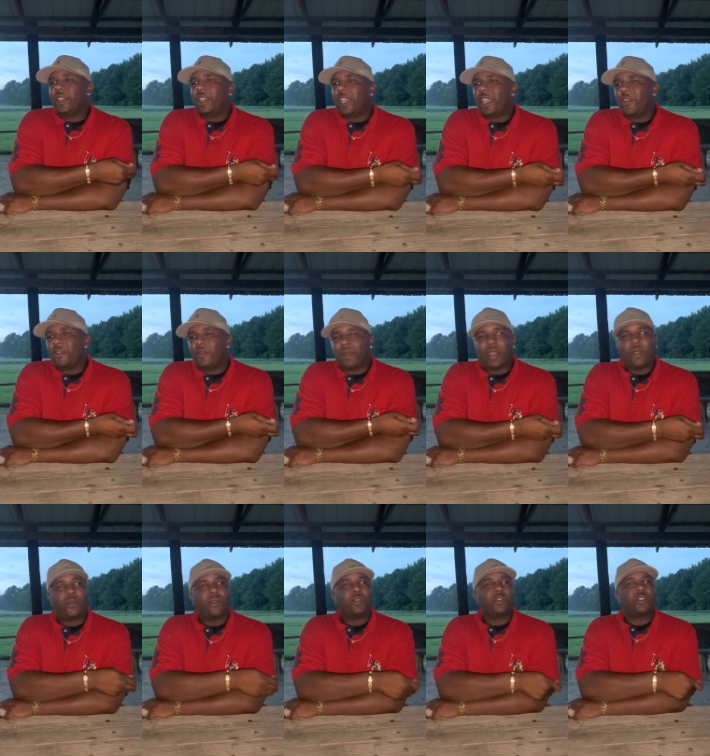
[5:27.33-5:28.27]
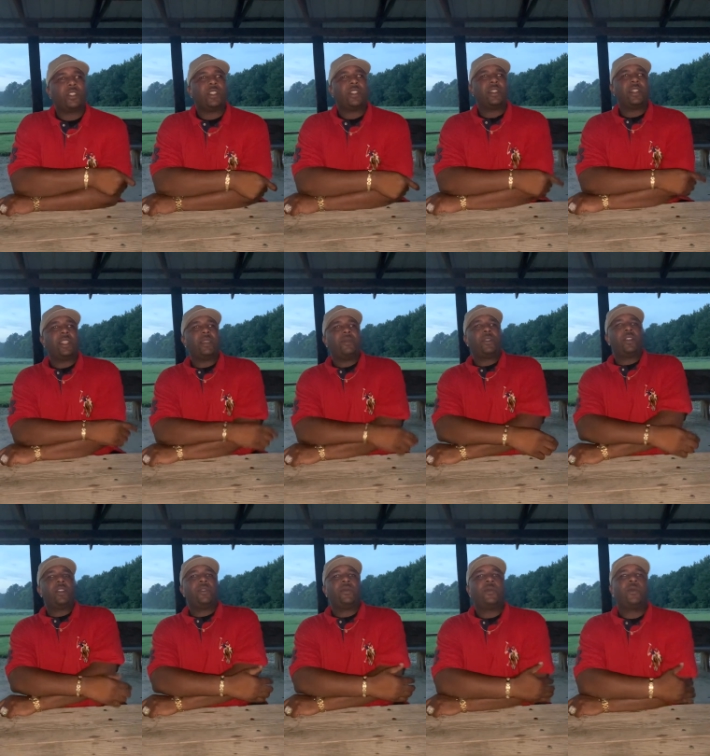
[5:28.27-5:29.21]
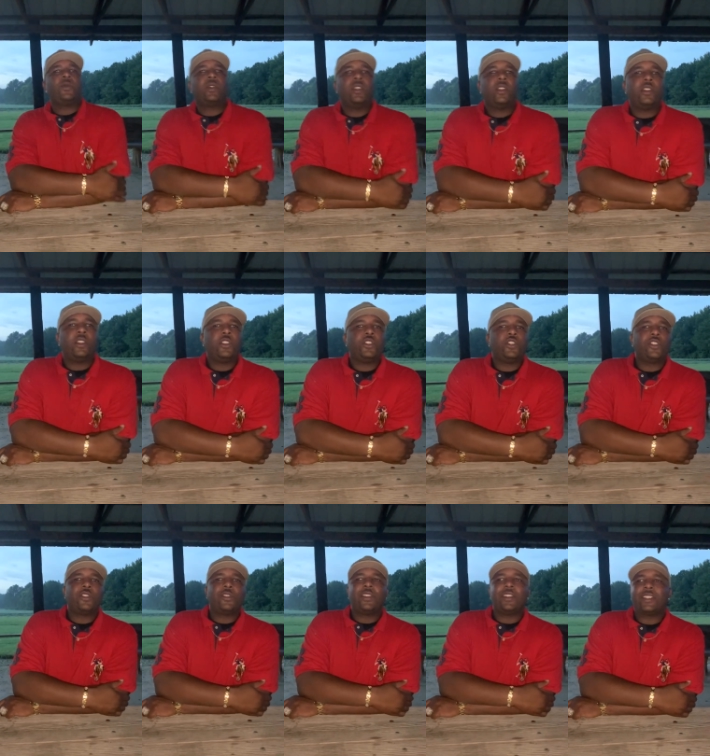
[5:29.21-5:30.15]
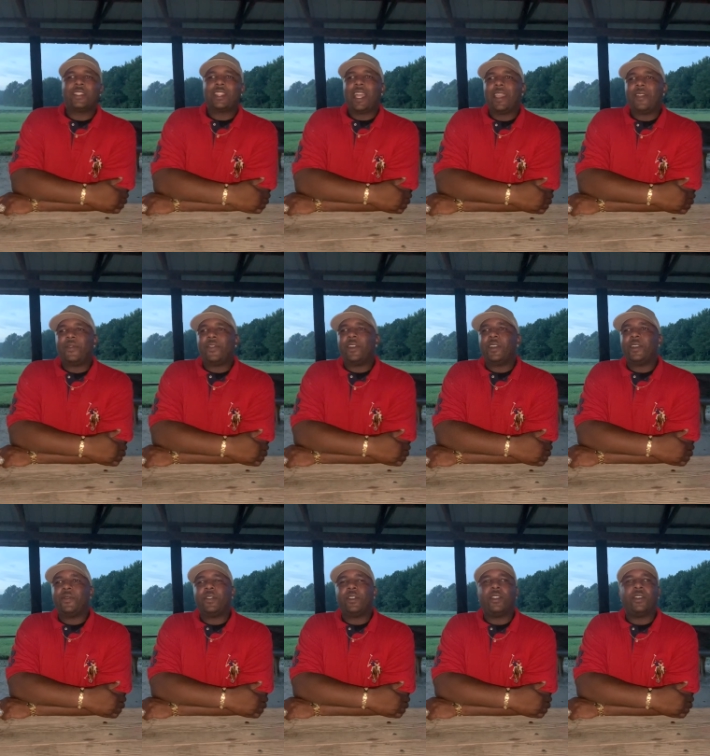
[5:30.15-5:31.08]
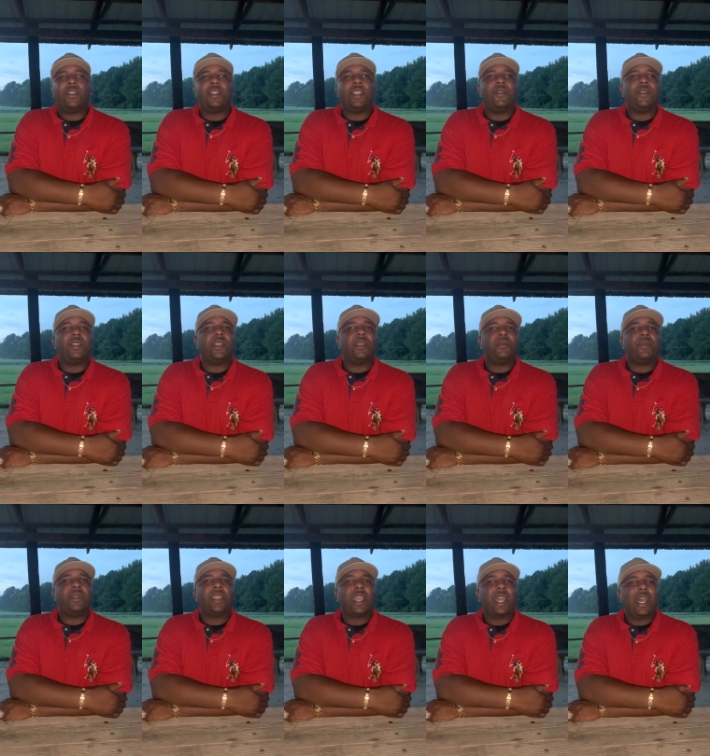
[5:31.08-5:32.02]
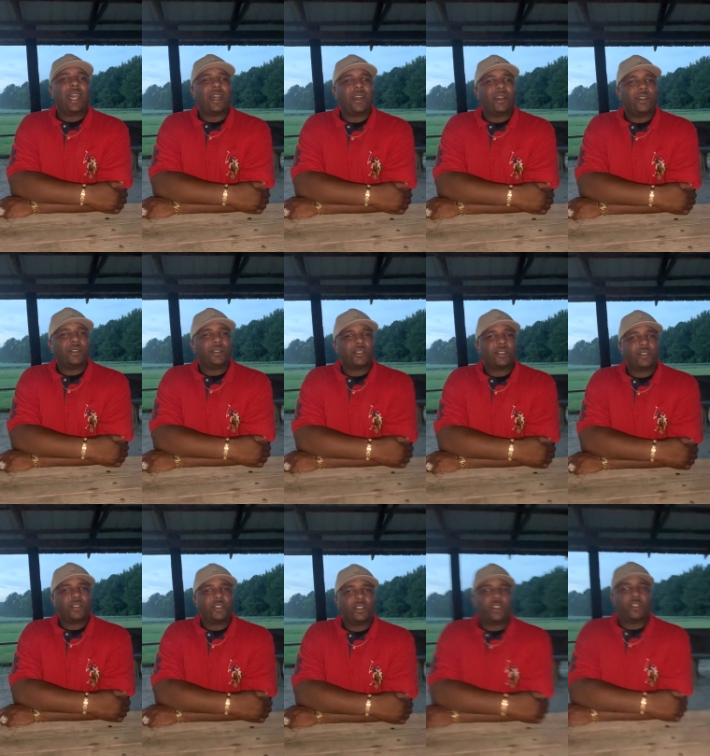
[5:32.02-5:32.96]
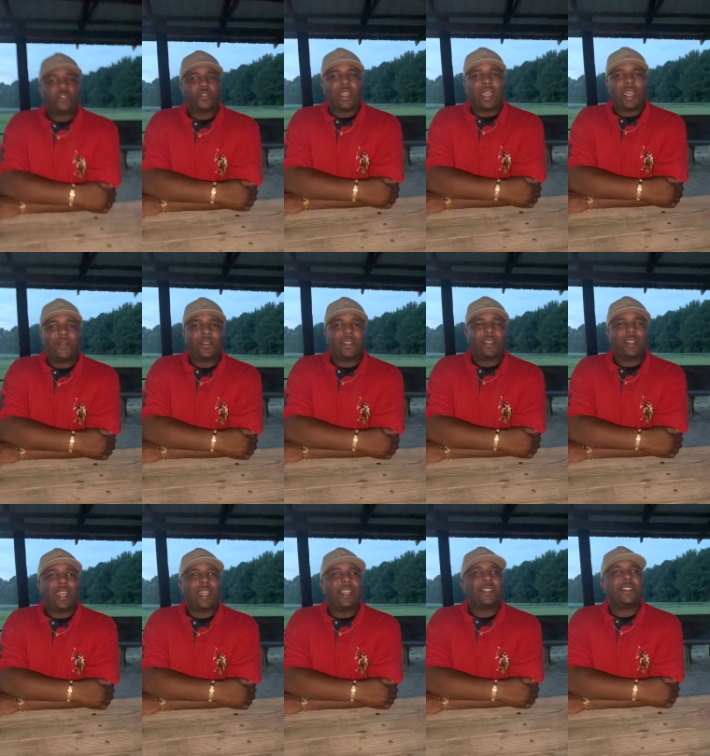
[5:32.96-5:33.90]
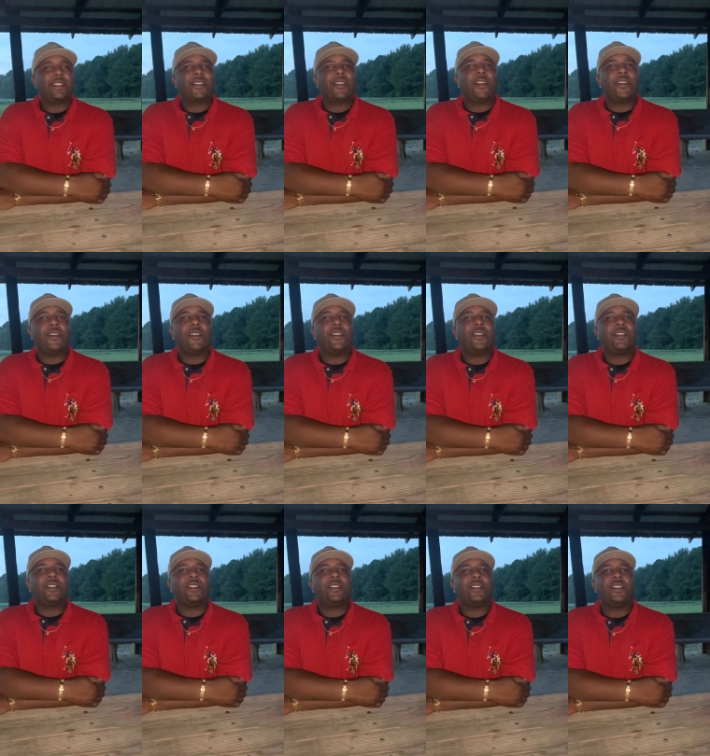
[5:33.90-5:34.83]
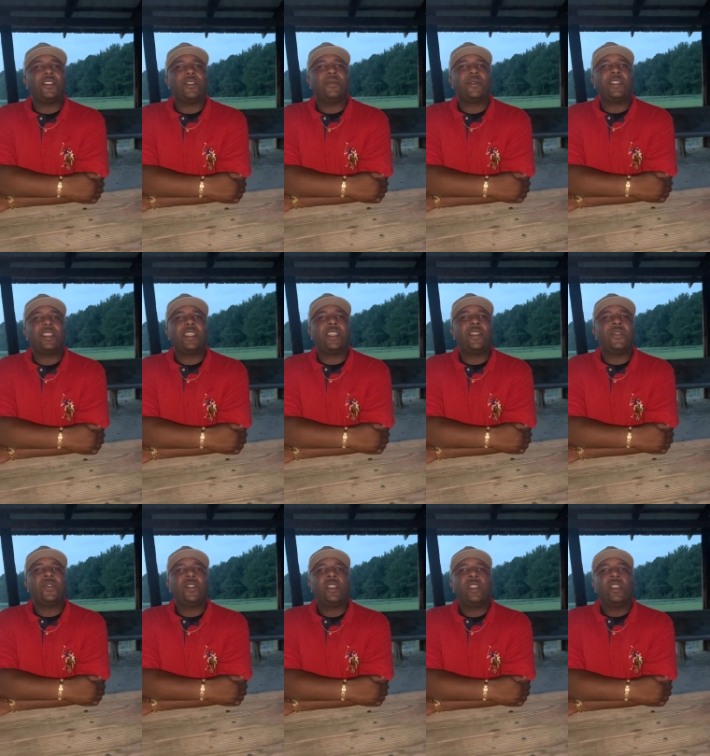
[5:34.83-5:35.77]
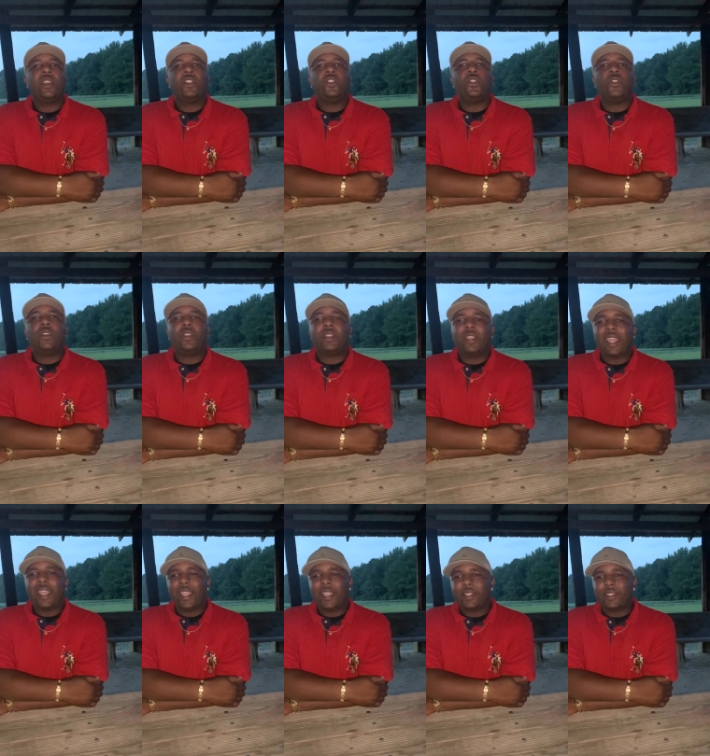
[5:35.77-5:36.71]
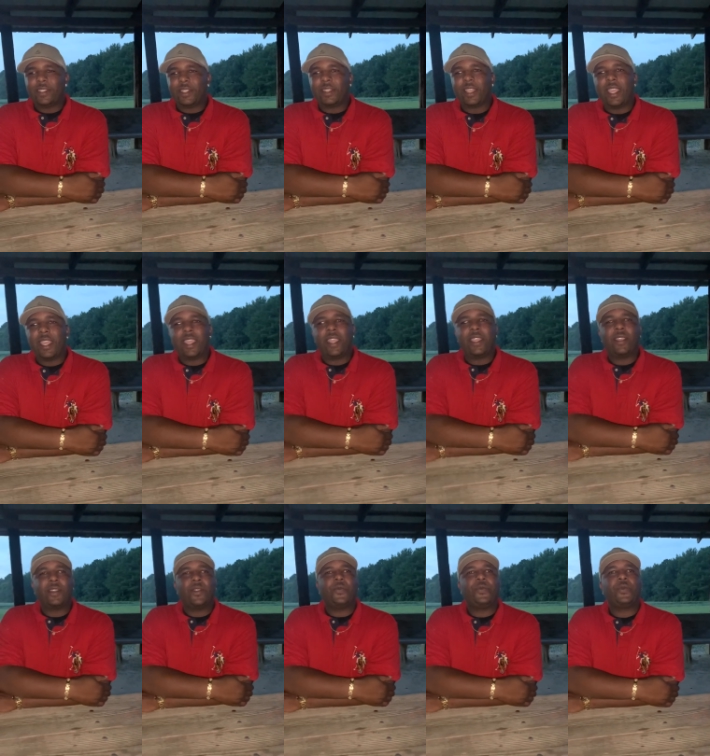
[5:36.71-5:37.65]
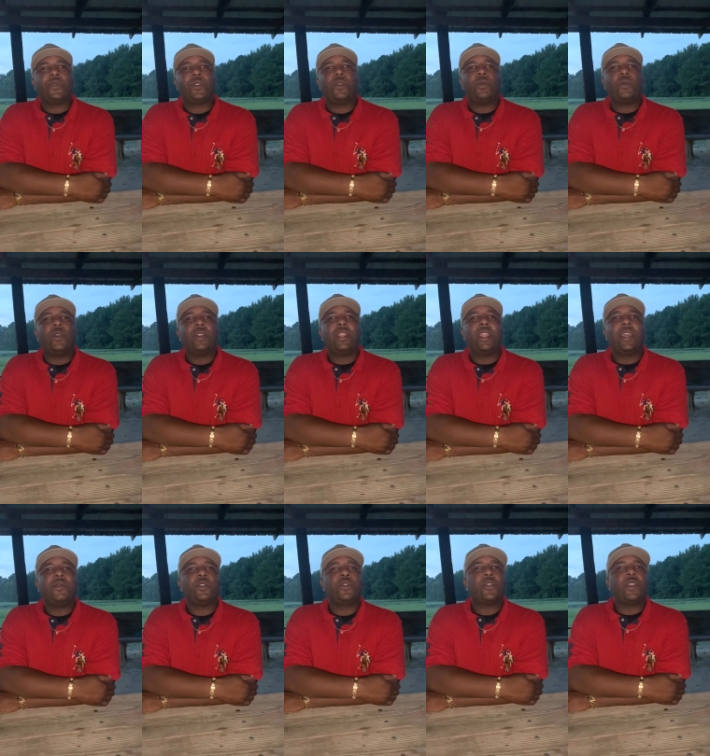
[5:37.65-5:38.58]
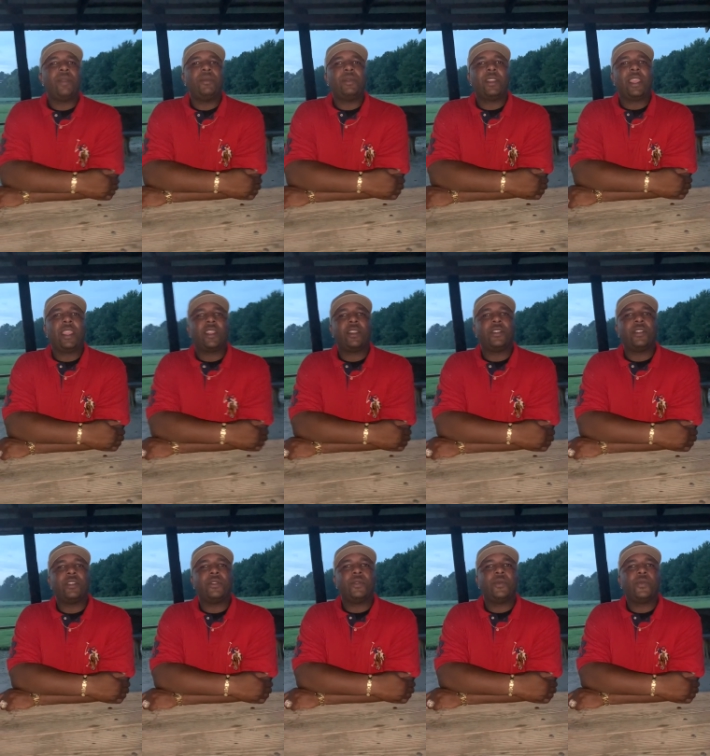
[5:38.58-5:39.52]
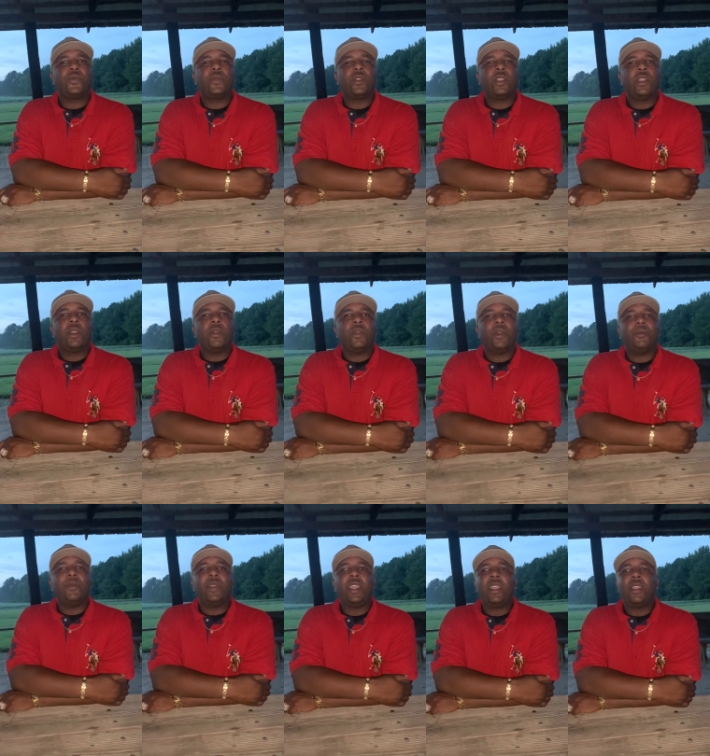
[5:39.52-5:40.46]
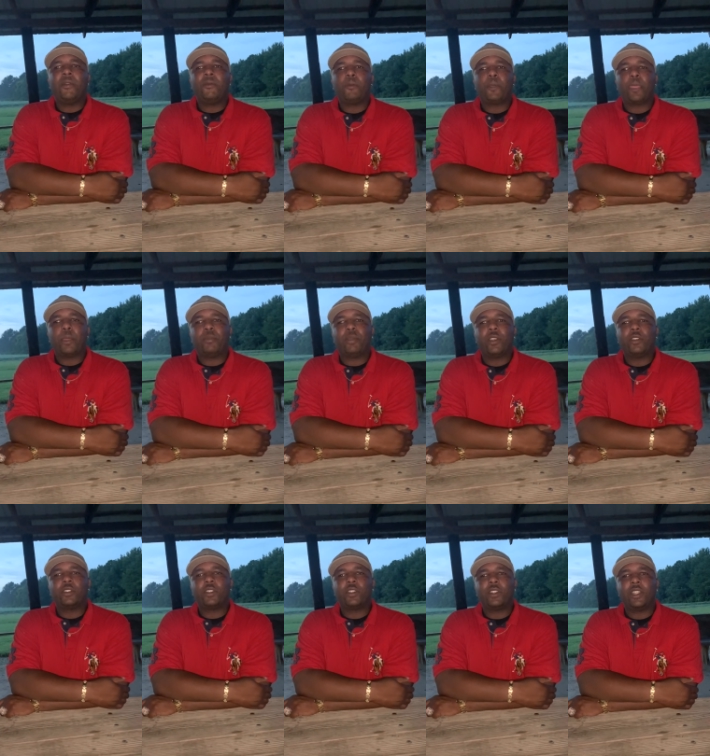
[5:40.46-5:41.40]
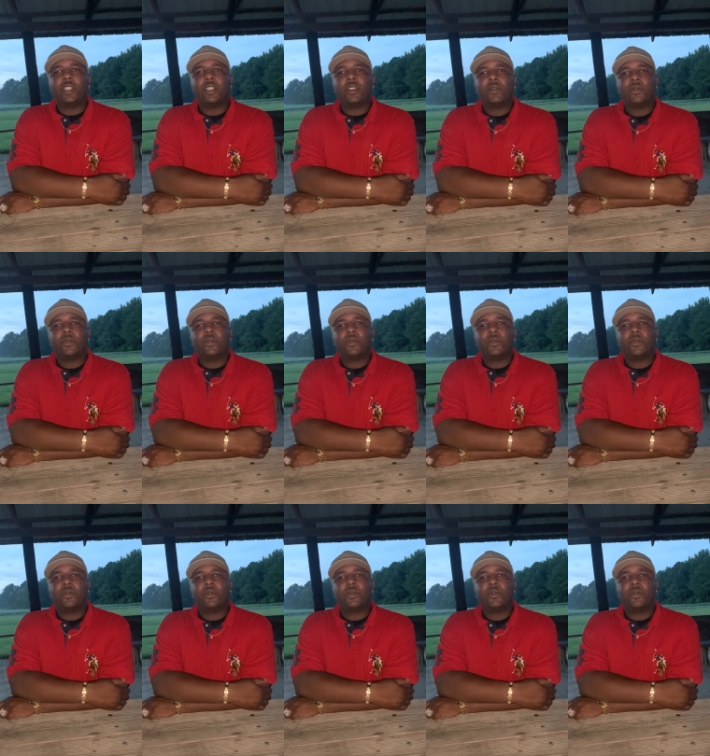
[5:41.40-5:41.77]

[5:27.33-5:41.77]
live the luxurious life of, living in a big house, driving the nicest cars, you know what I'm saying? Doing things that they would never dream that they could do. Well, me, personally,